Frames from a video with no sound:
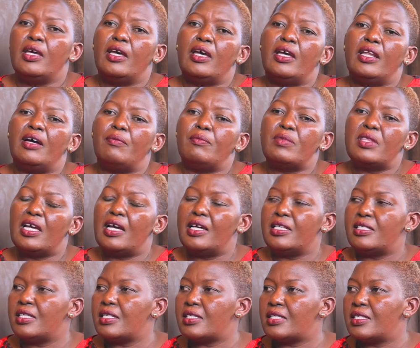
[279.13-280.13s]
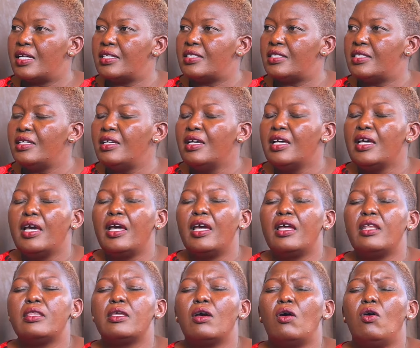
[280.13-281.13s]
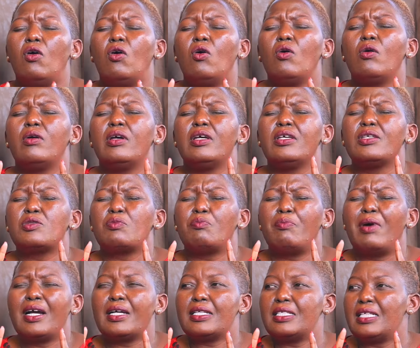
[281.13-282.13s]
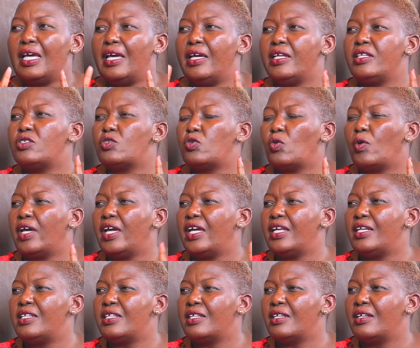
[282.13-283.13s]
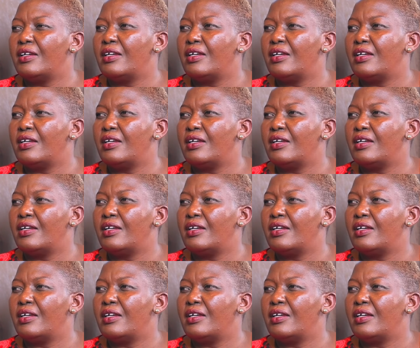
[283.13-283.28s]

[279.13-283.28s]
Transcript: And I'm there at 6:30. And the hall is packed end to end.